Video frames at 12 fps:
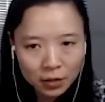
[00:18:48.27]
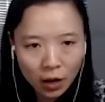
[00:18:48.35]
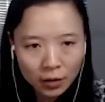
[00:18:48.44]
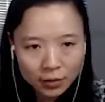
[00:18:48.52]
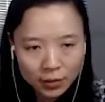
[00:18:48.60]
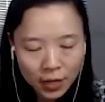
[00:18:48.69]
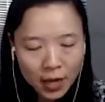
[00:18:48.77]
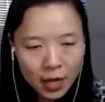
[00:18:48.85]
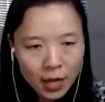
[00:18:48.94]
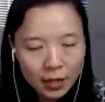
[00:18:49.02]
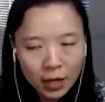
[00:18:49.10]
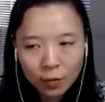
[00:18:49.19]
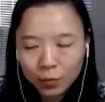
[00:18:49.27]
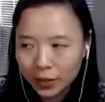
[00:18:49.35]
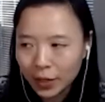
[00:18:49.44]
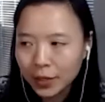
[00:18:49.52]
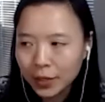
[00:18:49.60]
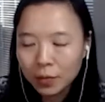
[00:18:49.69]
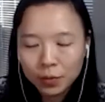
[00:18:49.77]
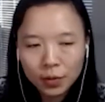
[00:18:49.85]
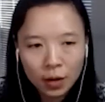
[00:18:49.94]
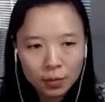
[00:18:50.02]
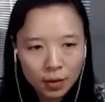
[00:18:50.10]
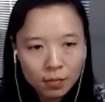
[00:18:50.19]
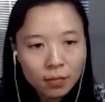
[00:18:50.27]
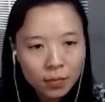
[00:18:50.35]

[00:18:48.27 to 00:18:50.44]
loss in our prediction problem,